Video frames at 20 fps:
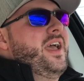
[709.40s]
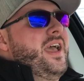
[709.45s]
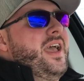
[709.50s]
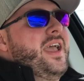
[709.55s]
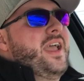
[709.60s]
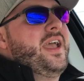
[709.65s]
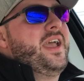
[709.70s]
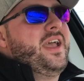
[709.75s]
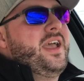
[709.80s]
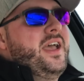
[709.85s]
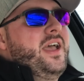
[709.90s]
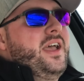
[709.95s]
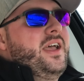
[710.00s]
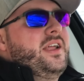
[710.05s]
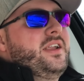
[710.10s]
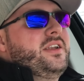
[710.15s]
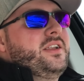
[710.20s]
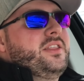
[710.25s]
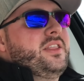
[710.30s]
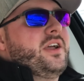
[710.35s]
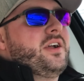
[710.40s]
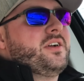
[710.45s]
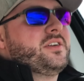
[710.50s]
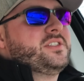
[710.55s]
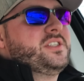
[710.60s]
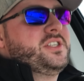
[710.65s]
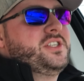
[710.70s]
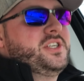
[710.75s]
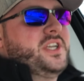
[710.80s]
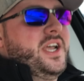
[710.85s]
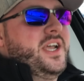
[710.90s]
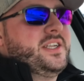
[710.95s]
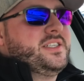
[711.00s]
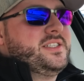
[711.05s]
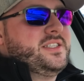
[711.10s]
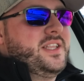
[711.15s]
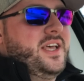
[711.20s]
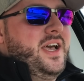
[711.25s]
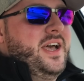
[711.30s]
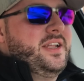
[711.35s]
and there is a
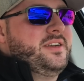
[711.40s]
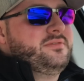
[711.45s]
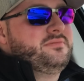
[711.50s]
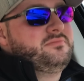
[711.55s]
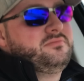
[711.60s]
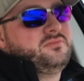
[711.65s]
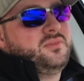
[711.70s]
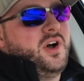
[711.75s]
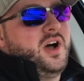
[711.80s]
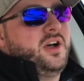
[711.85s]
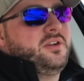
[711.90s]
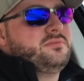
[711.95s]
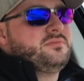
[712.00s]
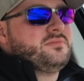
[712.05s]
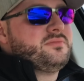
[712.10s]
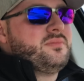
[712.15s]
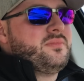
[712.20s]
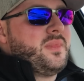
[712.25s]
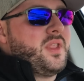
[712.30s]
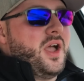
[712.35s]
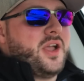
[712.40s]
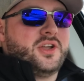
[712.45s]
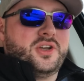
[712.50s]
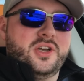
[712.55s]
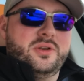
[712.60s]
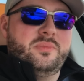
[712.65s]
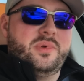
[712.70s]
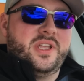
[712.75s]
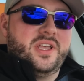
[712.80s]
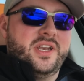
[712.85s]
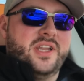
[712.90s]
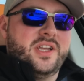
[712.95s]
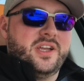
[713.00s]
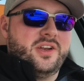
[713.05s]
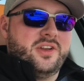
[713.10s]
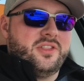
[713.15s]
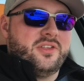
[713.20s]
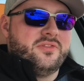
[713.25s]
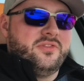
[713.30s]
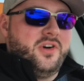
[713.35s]
chance that, well, I could be getting
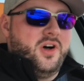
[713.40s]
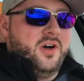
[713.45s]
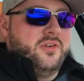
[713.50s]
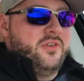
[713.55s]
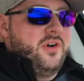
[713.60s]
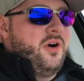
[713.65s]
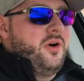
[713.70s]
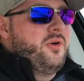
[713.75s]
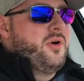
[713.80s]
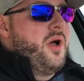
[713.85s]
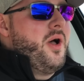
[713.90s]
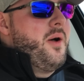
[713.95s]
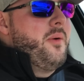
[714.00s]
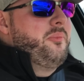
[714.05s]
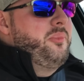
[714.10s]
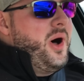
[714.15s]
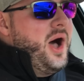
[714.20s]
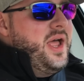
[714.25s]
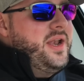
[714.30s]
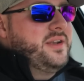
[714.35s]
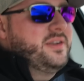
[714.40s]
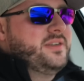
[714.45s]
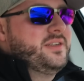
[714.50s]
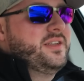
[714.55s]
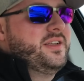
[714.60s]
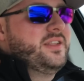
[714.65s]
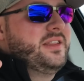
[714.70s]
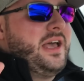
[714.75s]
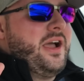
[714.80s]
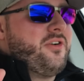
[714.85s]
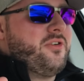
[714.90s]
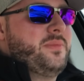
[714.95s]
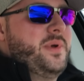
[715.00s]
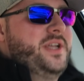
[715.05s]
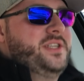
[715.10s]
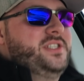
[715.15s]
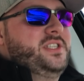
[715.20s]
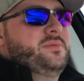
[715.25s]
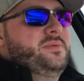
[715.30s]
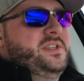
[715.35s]
another Volvo, but that
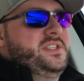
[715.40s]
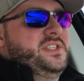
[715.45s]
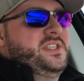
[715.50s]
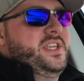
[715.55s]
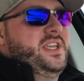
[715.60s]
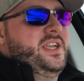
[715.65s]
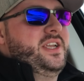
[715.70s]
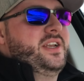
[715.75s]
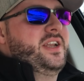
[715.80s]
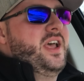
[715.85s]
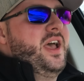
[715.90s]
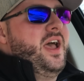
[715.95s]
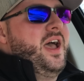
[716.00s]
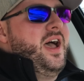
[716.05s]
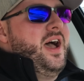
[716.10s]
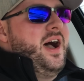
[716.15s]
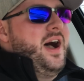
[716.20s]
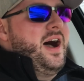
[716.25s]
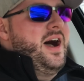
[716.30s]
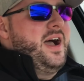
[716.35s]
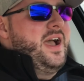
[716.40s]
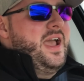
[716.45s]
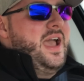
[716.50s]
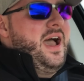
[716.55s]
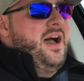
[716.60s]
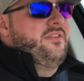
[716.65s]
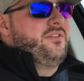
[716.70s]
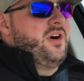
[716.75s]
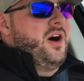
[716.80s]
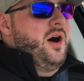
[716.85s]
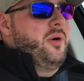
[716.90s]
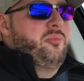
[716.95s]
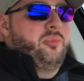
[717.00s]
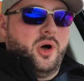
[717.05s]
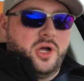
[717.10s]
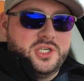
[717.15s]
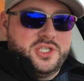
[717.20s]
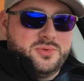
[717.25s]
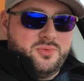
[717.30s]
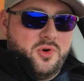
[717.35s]
remains to be seen. I have a
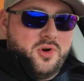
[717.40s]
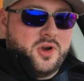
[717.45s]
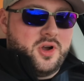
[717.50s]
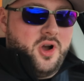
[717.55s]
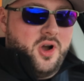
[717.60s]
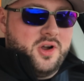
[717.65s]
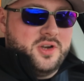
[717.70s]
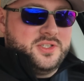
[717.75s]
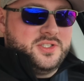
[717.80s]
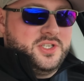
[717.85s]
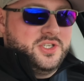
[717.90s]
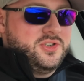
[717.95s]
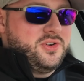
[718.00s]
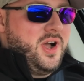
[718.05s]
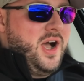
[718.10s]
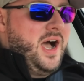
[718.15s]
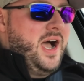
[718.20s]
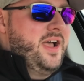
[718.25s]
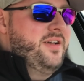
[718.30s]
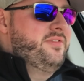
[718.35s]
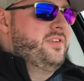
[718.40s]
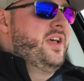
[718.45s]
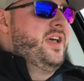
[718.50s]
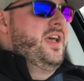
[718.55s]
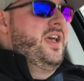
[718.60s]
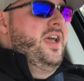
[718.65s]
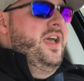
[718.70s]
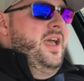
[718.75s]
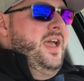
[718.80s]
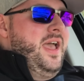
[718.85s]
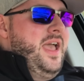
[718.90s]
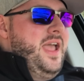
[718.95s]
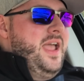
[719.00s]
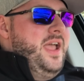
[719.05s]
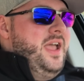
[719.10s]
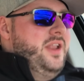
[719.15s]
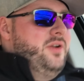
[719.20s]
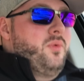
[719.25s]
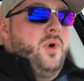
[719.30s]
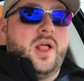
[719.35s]
bunch more cars to drive.
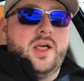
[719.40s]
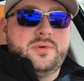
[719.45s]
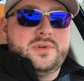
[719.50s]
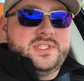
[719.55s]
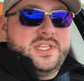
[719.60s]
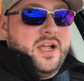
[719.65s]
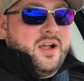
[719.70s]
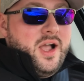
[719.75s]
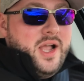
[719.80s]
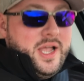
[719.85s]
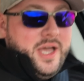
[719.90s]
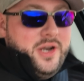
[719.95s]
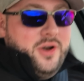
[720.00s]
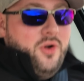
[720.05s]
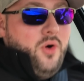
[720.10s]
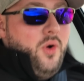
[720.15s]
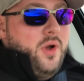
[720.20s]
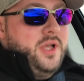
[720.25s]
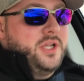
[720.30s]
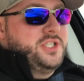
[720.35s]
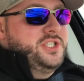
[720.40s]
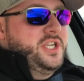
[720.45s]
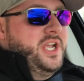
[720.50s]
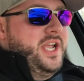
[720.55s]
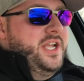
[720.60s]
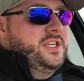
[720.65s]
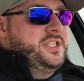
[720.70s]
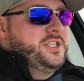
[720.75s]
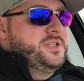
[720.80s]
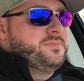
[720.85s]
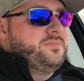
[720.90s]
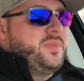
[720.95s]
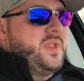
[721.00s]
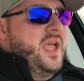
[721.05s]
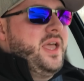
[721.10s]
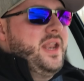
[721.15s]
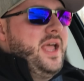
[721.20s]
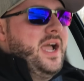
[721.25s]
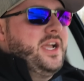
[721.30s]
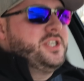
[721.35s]
And while I was there, I got an oil change
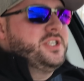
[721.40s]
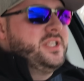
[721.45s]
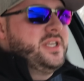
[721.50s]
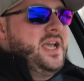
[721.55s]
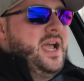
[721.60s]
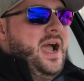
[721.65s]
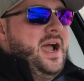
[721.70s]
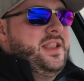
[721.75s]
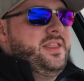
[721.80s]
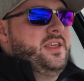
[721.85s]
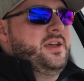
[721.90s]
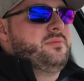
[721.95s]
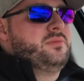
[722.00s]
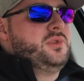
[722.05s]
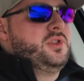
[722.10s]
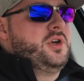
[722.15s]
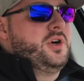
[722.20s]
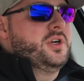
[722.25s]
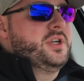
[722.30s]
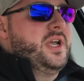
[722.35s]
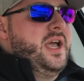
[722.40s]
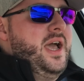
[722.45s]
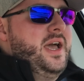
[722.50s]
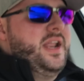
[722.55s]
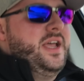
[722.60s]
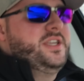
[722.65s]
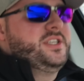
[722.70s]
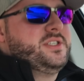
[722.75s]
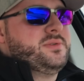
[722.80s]
and actually had them look at a